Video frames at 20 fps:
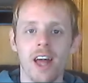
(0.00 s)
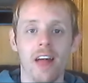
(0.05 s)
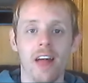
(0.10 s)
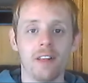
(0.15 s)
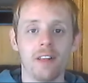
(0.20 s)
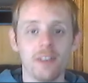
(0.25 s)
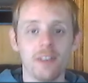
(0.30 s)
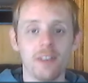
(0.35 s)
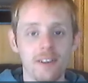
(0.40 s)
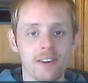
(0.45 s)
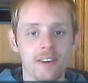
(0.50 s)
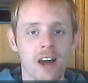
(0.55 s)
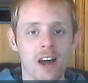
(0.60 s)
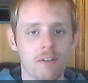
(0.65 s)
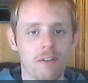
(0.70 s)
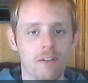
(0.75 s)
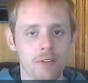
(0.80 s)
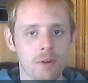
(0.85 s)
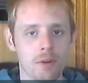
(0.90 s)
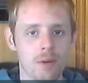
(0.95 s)
at least
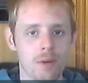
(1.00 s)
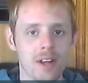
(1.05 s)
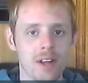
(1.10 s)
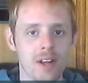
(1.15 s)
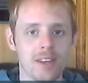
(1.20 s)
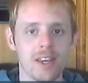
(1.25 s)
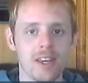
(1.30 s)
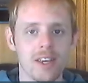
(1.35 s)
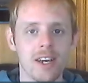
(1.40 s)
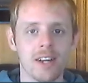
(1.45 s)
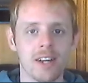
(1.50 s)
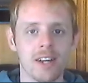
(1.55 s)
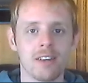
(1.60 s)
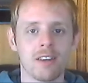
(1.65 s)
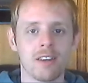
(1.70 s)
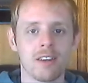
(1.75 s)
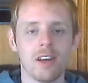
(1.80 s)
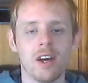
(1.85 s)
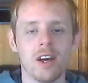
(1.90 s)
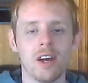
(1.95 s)
not for the
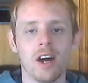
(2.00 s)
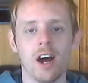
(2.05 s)
Redskins.